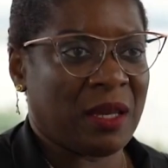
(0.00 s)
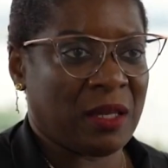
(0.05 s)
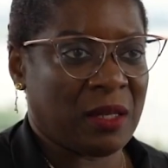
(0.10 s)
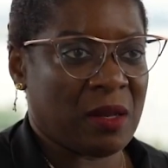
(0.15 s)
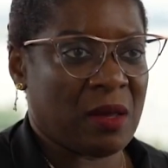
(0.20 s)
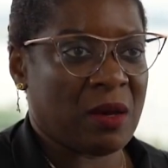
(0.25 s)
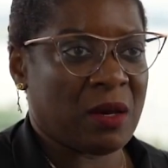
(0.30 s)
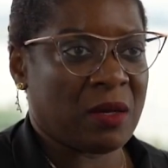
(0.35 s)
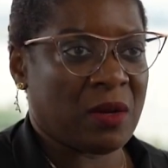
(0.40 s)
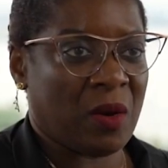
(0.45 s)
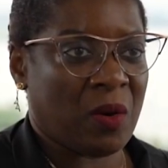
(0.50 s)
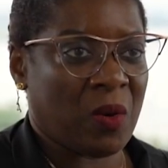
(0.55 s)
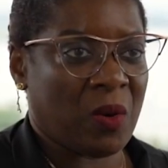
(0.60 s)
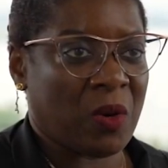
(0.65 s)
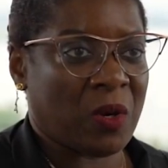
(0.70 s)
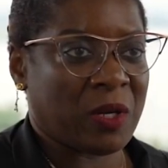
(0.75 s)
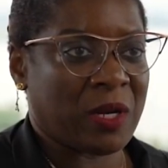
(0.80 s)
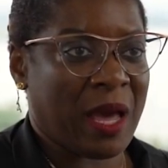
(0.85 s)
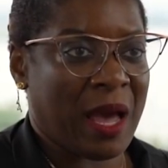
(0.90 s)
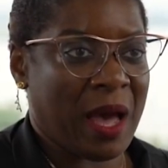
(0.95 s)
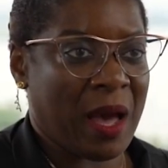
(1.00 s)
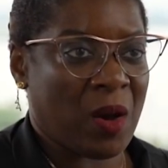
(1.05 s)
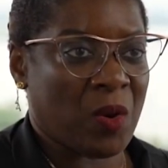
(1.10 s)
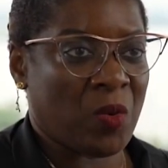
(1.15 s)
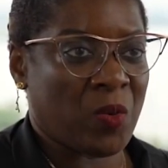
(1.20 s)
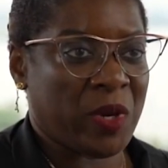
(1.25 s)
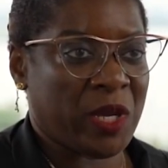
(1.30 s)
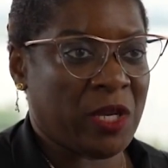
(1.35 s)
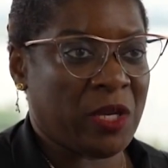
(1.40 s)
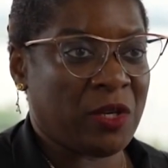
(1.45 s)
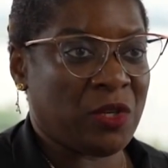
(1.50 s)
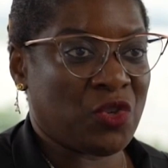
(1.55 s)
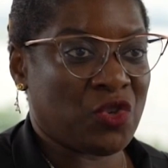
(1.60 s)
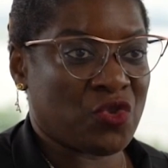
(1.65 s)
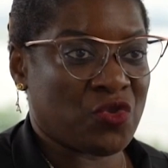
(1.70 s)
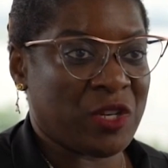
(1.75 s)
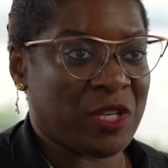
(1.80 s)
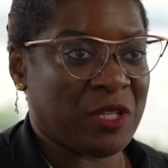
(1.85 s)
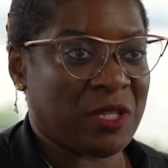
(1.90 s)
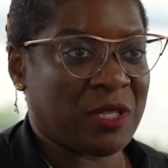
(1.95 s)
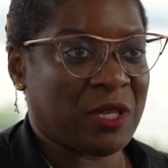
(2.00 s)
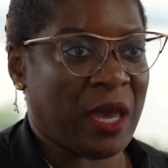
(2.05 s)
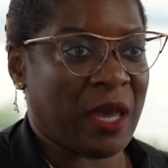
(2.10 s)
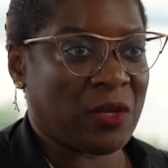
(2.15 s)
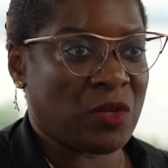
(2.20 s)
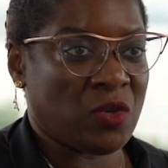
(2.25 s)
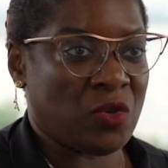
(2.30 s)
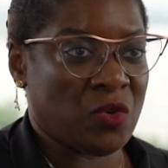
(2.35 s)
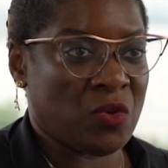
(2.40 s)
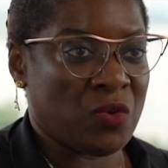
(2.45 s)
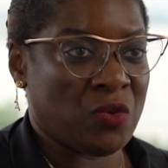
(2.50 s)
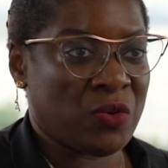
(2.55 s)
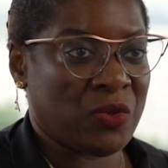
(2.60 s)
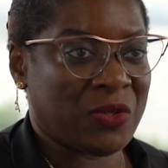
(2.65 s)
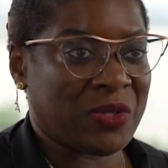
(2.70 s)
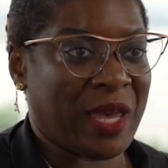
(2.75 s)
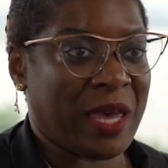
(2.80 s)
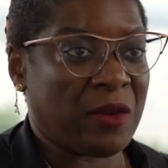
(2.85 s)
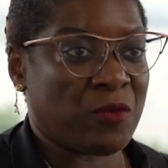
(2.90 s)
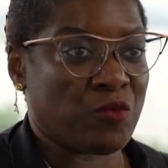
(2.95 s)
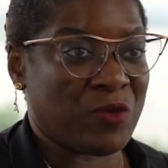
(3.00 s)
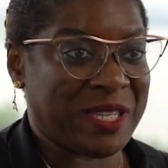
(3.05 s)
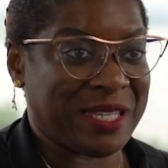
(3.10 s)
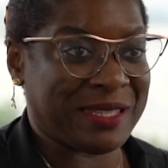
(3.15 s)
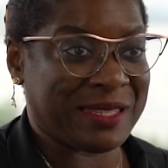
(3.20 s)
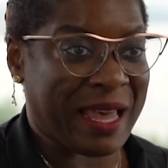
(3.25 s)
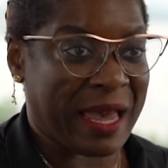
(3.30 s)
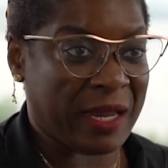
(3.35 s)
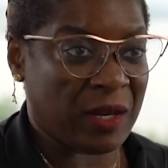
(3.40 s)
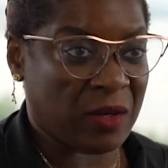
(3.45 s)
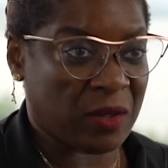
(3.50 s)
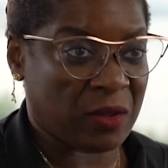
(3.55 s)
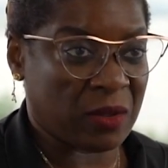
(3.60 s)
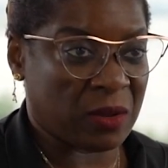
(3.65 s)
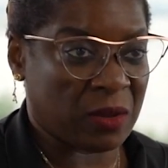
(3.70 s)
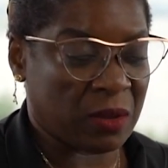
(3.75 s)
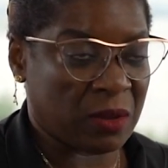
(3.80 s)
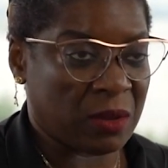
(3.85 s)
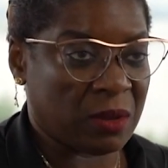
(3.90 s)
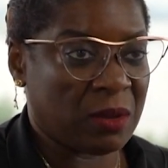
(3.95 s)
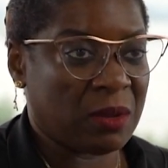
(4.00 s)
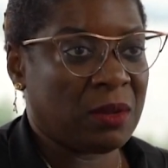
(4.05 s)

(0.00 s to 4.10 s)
a lot on how we treat and use and recycle